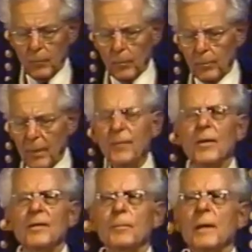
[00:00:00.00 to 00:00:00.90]

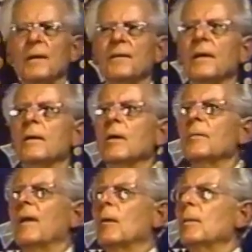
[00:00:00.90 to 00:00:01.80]
Methodist minister comes
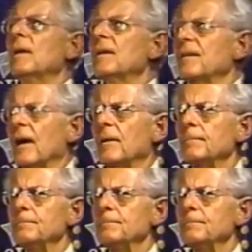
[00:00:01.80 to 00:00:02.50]
out with, he said,